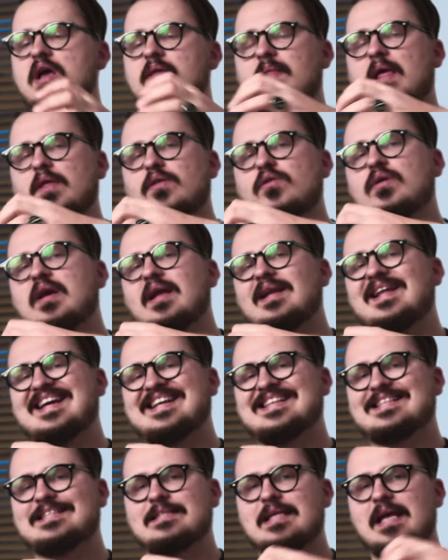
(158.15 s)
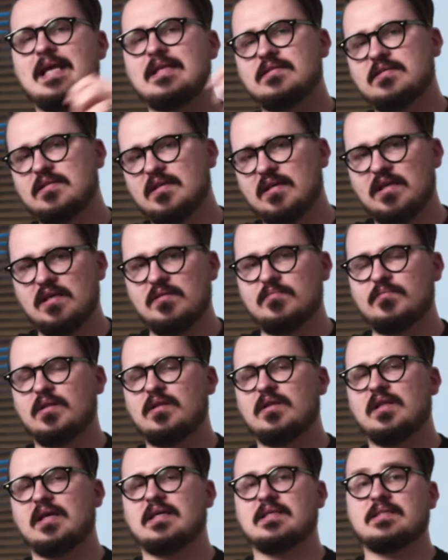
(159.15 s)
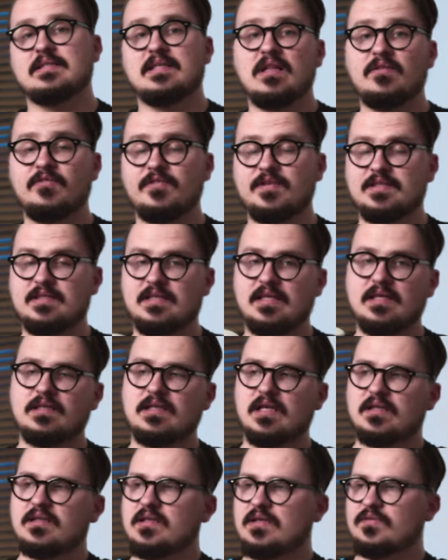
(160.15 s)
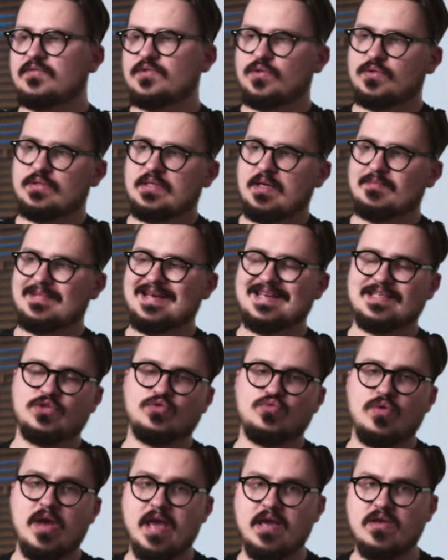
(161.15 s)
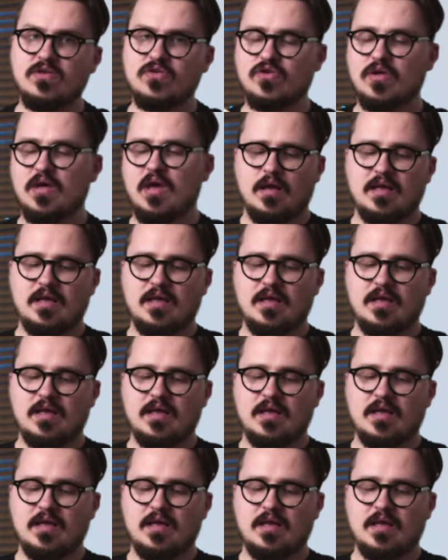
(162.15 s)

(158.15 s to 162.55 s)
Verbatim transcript: that you can extend the gimbal like a selfie stick that gives you some nice range,